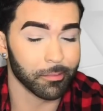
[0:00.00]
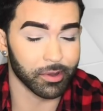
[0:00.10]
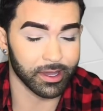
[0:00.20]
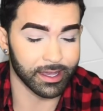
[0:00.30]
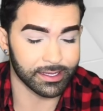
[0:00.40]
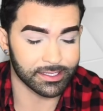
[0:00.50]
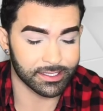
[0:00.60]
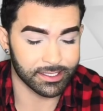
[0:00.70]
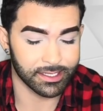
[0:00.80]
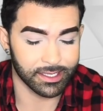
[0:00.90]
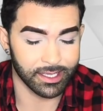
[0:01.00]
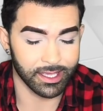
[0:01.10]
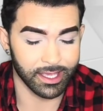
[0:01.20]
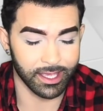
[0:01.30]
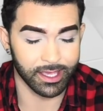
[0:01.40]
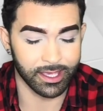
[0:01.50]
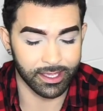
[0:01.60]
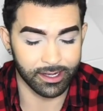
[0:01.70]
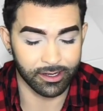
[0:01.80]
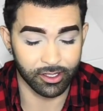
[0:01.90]
but
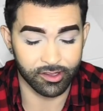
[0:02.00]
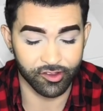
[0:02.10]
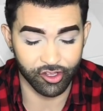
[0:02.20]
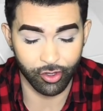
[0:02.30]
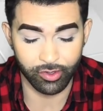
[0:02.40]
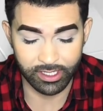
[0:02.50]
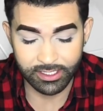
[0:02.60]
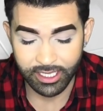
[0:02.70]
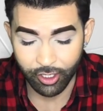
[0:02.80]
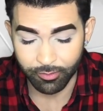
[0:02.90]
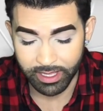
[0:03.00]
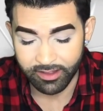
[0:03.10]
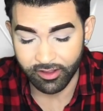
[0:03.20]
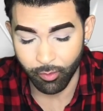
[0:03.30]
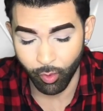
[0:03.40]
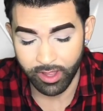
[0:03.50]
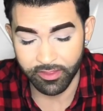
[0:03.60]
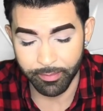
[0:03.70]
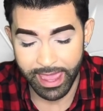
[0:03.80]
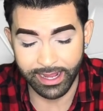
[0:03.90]
it looks so detailed based on
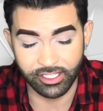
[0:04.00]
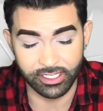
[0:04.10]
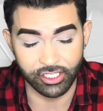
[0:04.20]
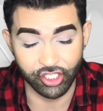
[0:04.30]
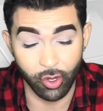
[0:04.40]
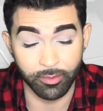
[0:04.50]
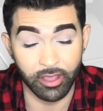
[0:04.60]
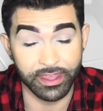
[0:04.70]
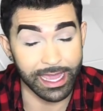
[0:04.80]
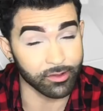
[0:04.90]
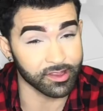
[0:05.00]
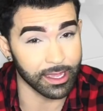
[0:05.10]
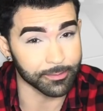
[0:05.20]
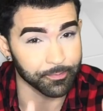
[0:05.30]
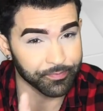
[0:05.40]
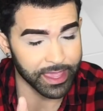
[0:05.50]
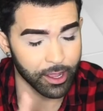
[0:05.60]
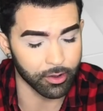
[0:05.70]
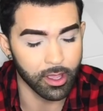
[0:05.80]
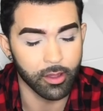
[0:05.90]
what the packaging is showing me on the outside.
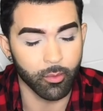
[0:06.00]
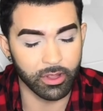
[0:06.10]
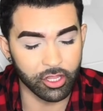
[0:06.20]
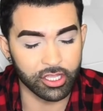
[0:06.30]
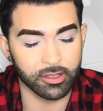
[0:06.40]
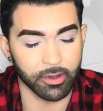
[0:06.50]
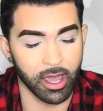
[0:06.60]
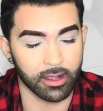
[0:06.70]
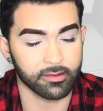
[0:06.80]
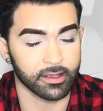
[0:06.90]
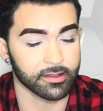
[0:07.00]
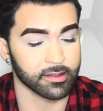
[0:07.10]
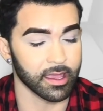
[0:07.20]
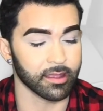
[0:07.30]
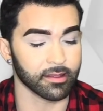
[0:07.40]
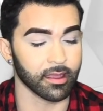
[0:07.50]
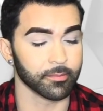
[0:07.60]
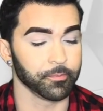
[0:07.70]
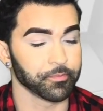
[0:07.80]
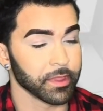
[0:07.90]
Now, when we look at the box, it says
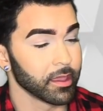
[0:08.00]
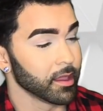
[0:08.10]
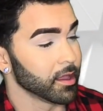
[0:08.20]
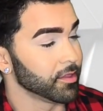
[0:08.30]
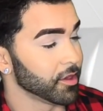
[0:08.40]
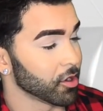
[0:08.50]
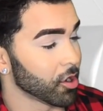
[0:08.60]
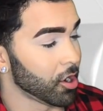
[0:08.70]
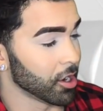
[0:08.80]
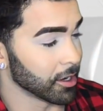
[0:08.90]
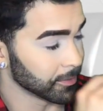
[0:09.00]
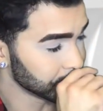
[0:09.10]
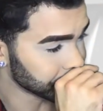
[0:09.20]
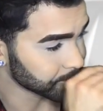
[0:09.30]
that there are